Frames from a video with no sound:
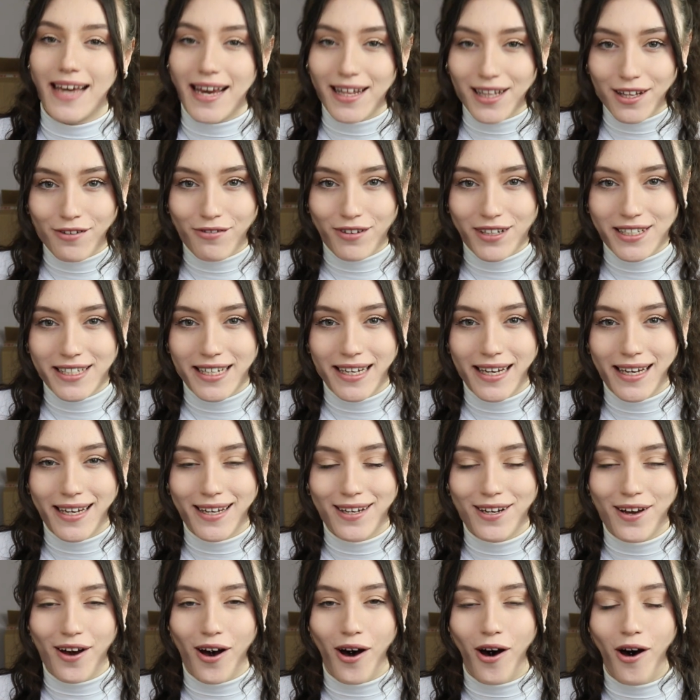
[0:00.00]
daily
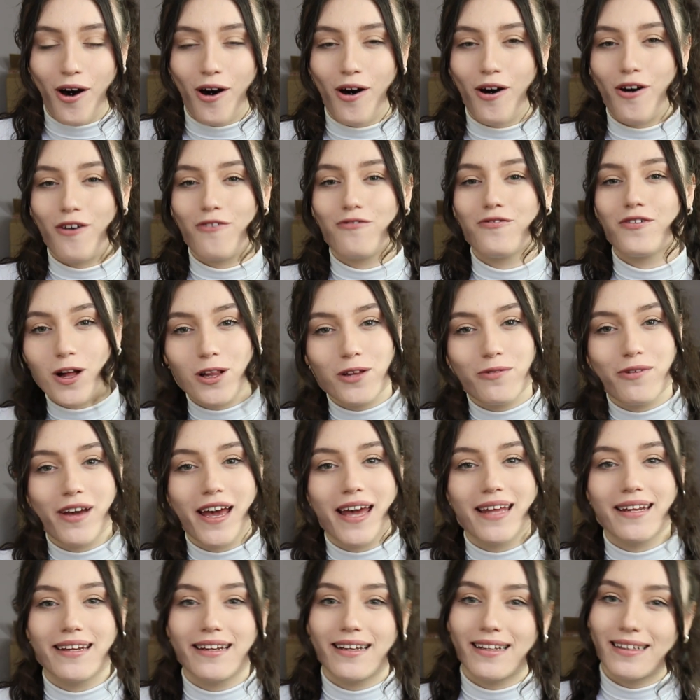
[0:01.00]
routine of
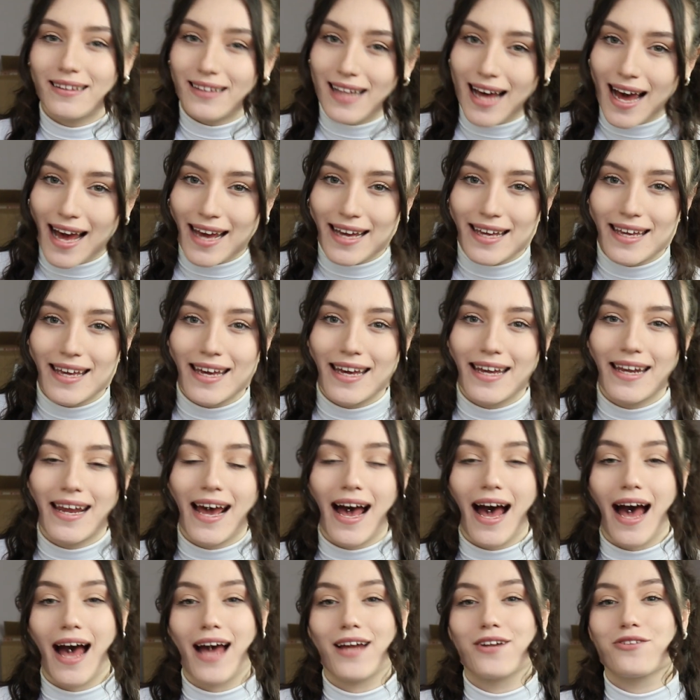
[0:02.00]
following, liking
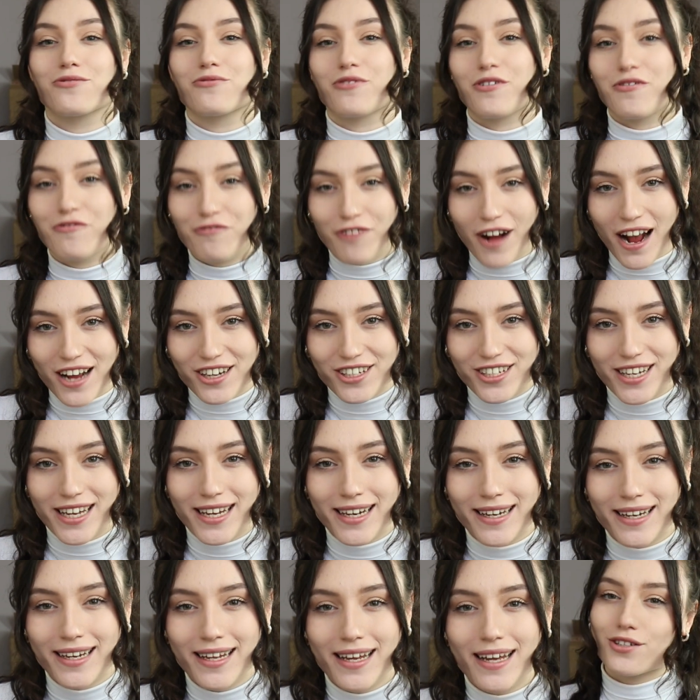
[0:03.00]
and
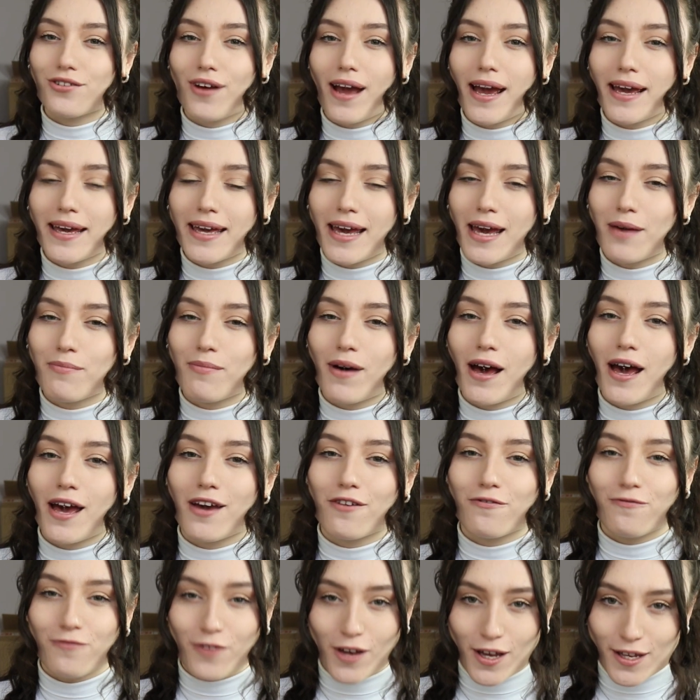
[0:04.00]
refreshing to try and gain
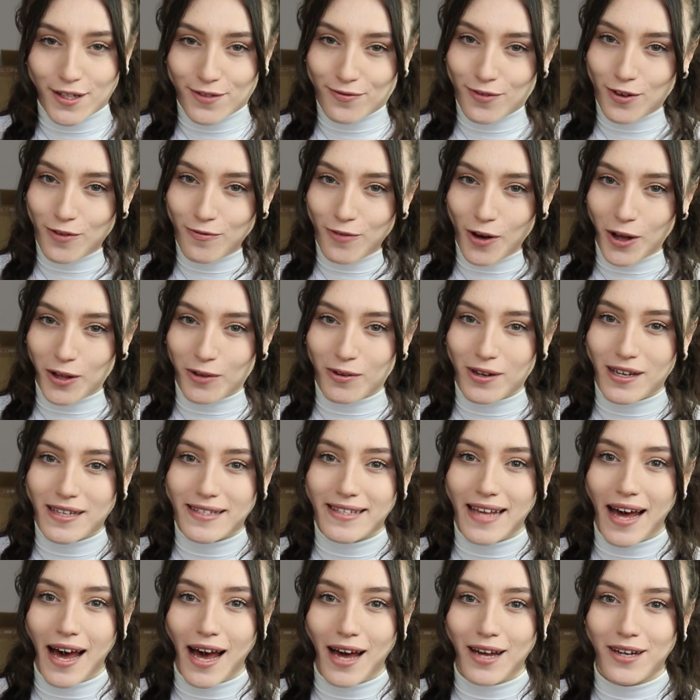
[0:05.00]
my first few
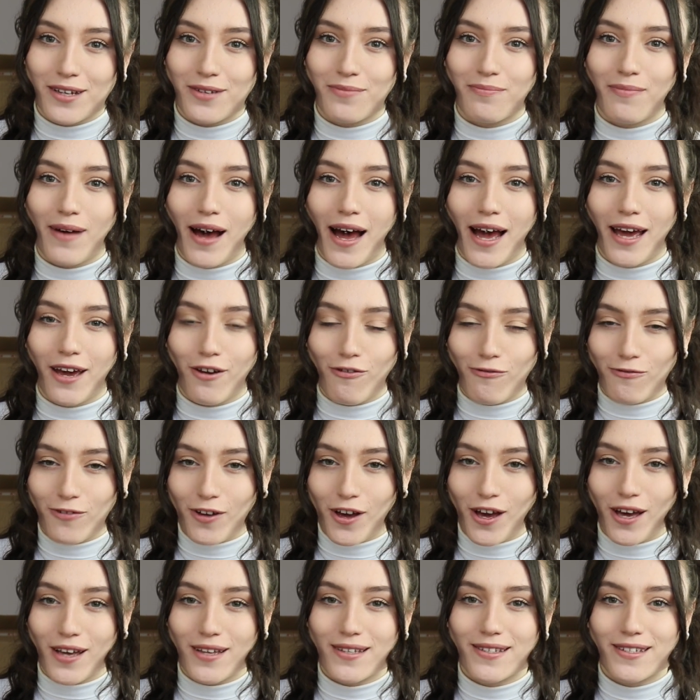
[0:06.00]
followers and my
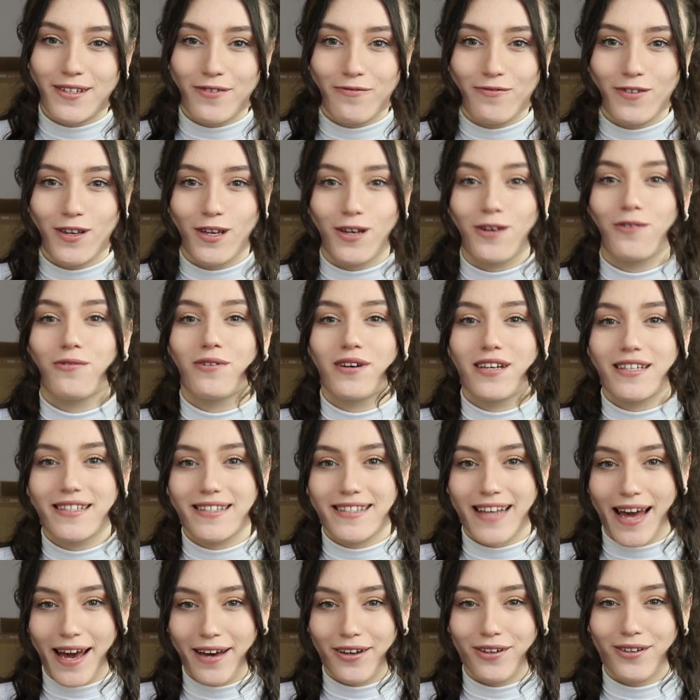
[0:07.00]
first few
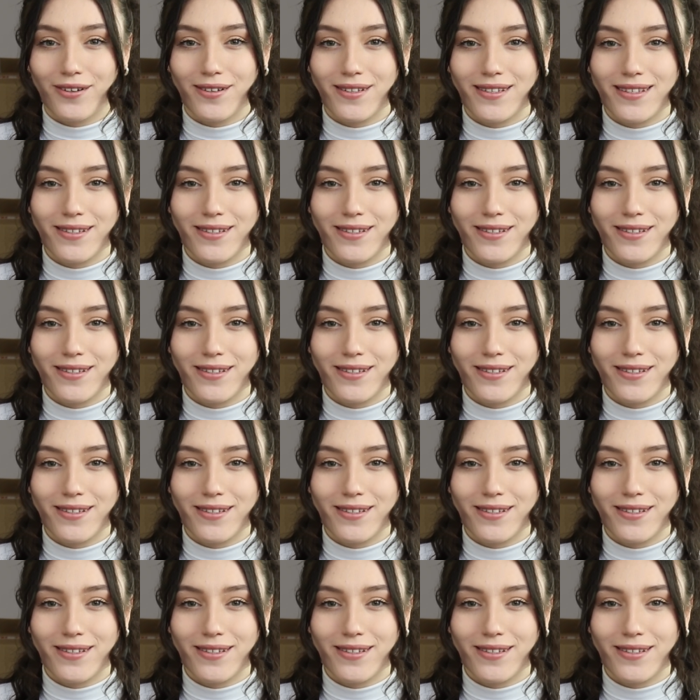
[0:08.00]
sales.